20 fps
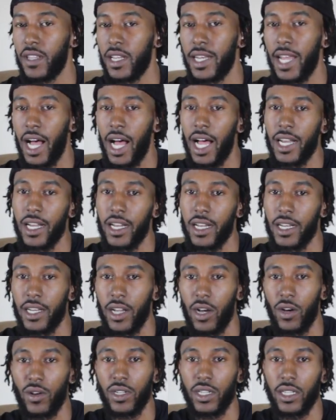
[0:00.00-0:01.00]
the doctor
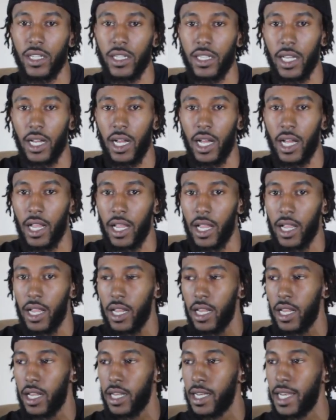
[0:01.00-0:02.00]
noticed
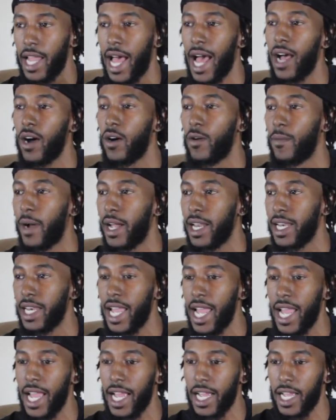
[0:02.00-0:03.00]
a knot on my
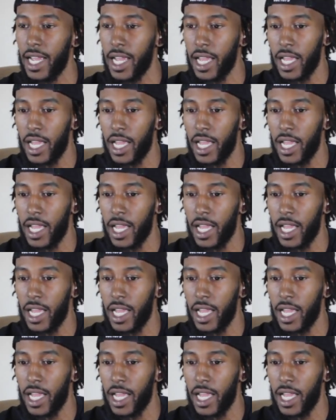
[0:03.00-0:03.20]
neck.